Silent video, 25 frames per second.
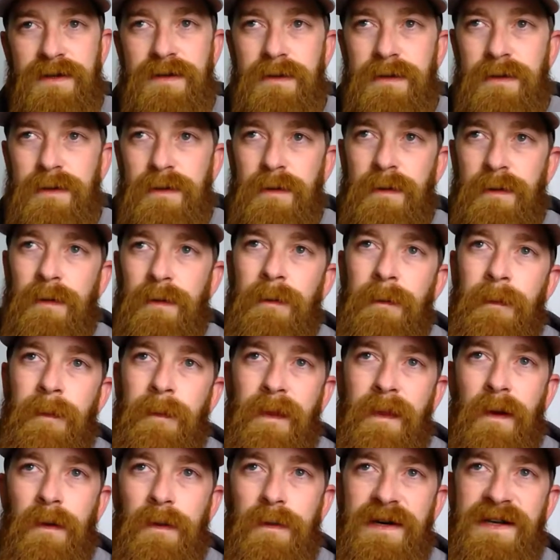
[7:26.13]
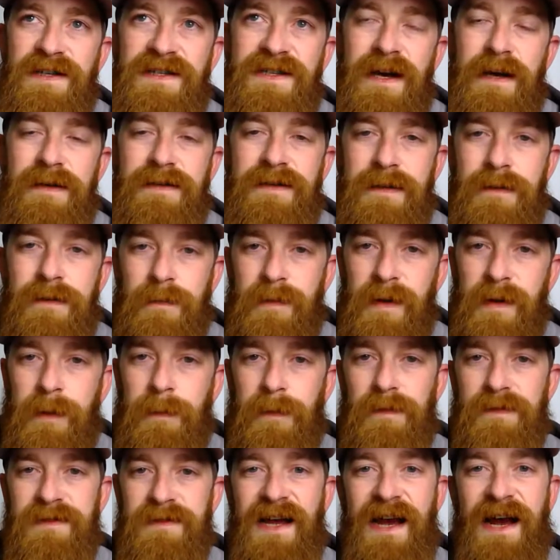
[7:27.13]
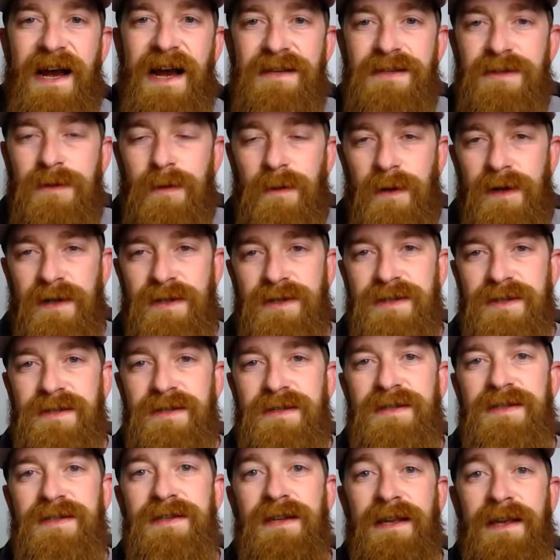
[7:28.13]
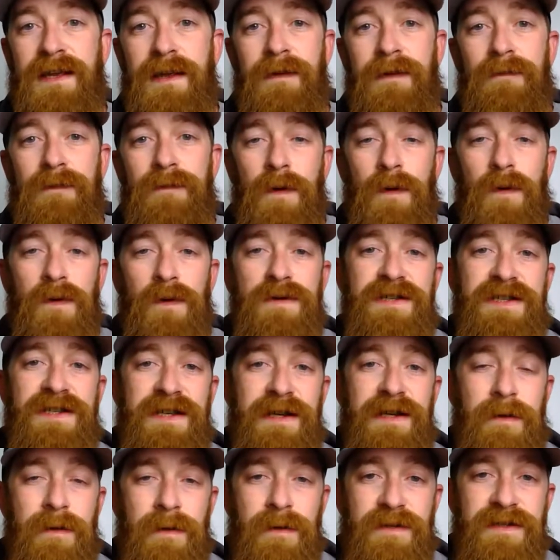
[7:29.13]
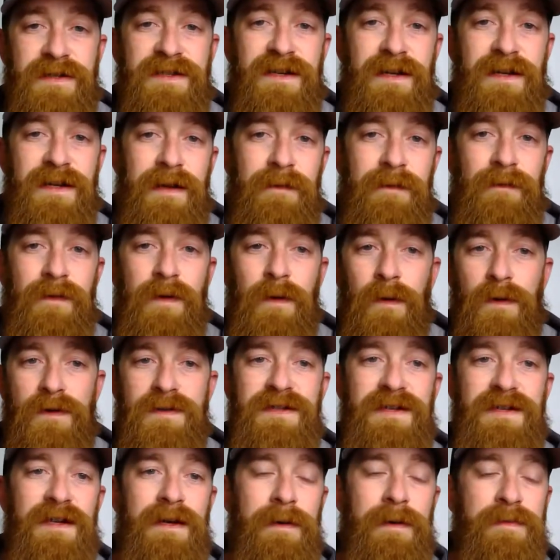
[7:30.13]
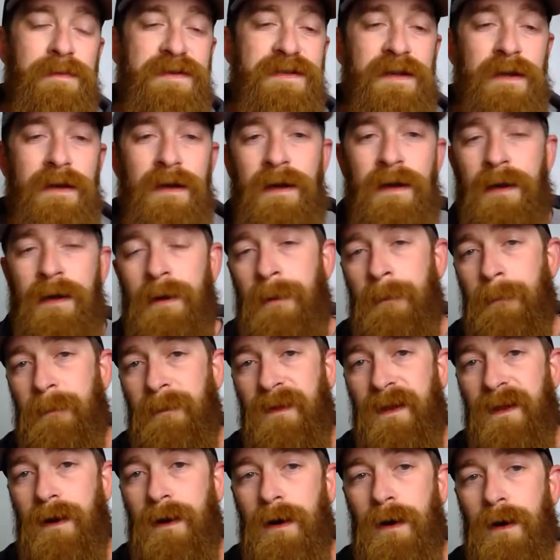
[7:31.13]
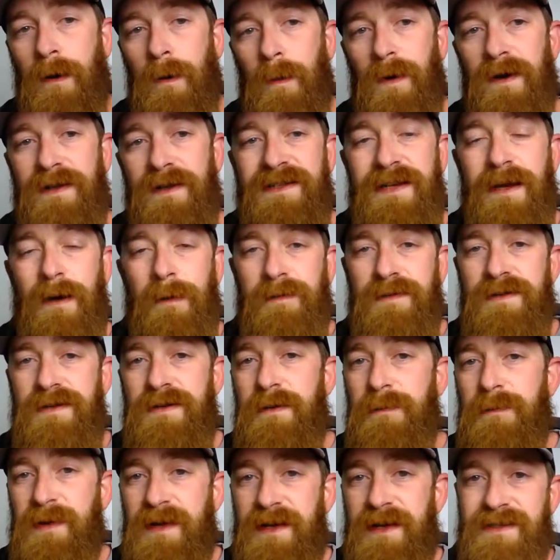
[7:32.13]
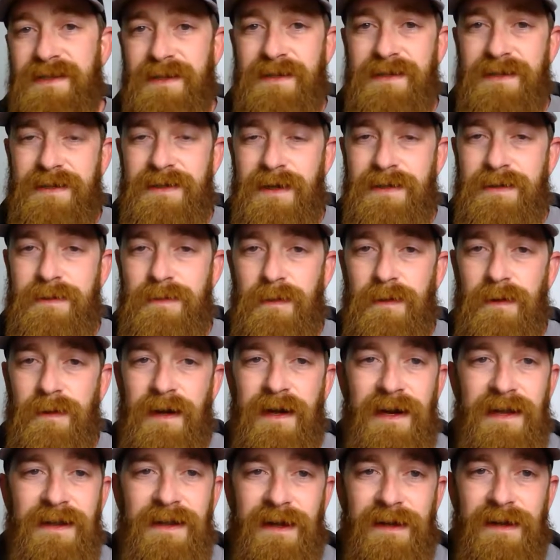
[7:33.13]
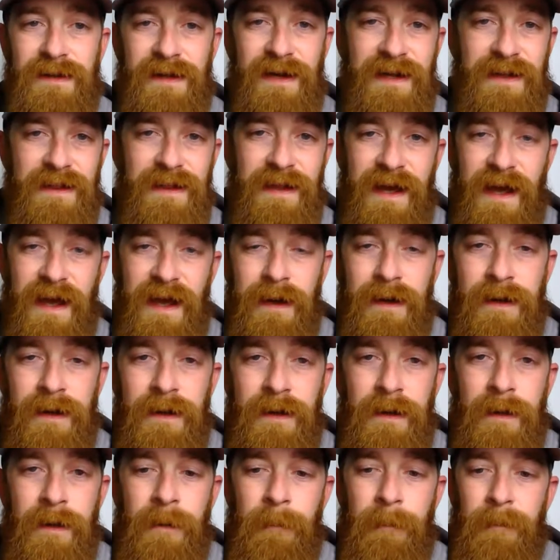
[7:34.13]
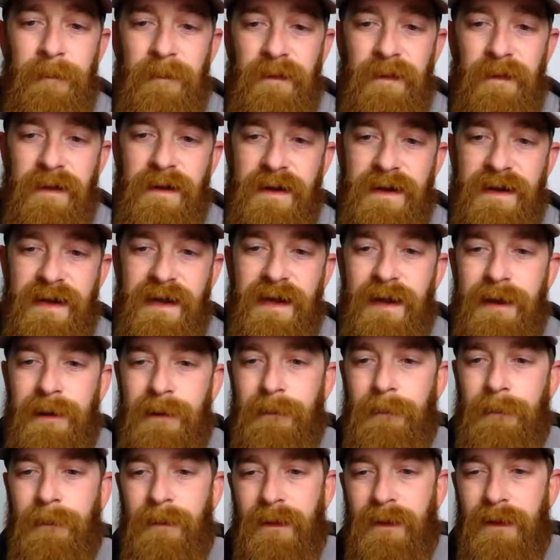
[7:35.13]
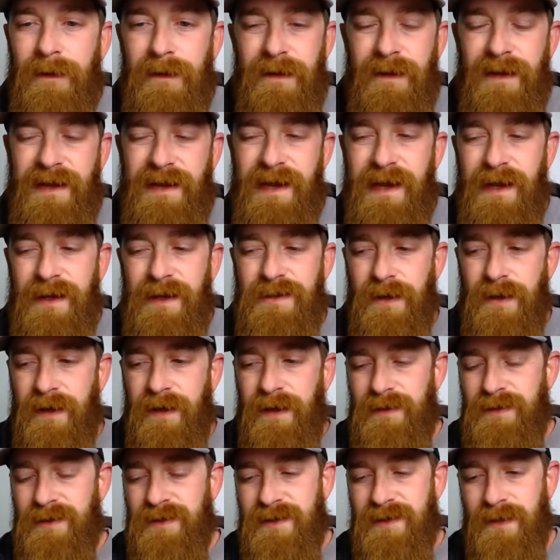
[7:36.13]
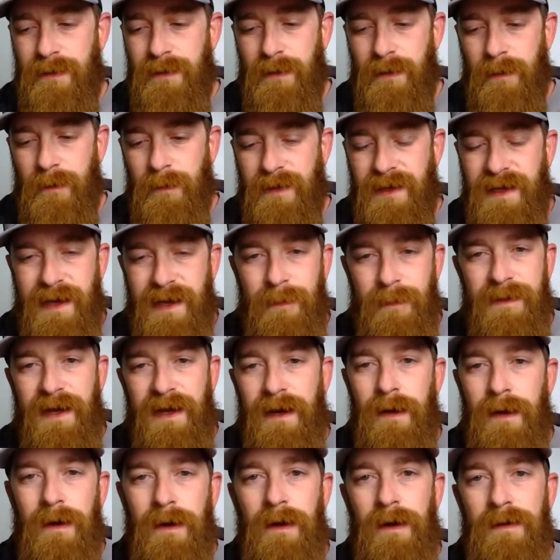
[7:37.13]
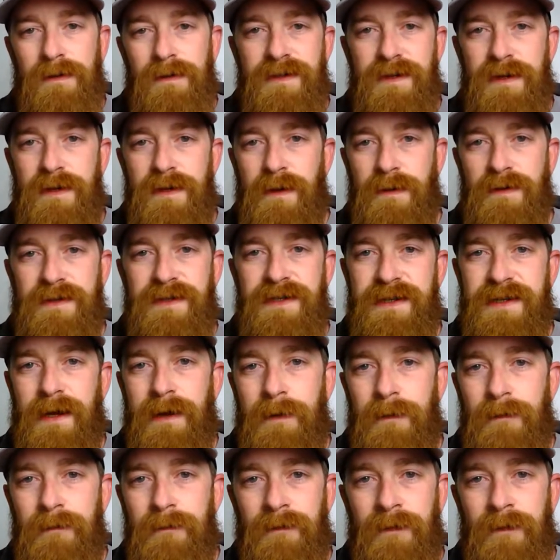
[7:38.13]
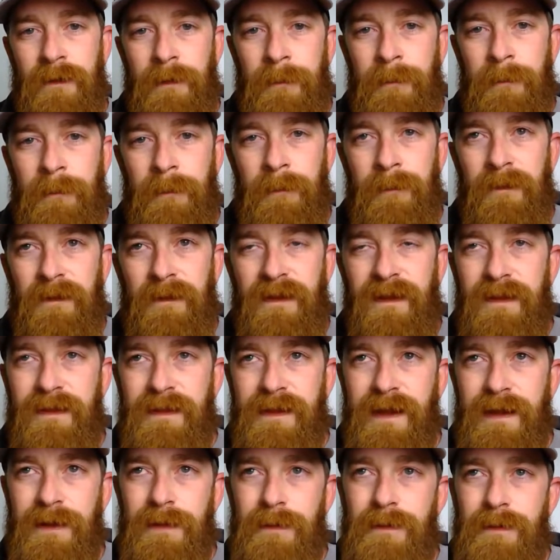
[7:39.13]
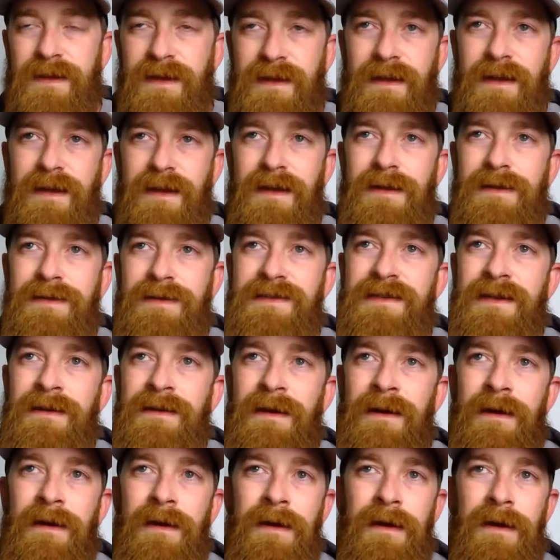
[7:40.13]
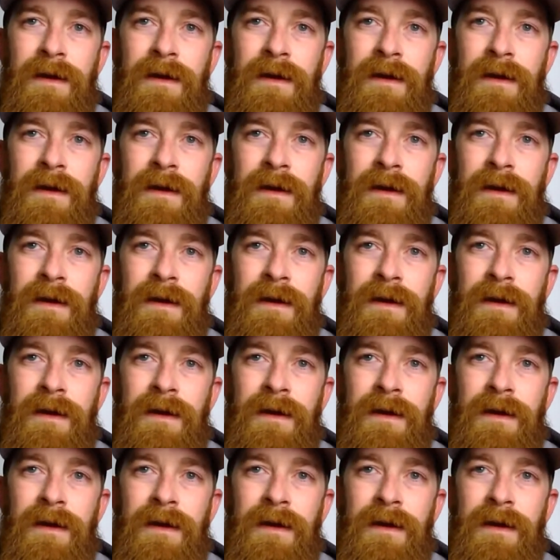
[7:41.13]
to reach out to other people, to ask questions, to give your secrets, to give your tips, you know, what's helped you be successful, anything like that. You can't try and just, you know, keep that all to yourself. The other thing is,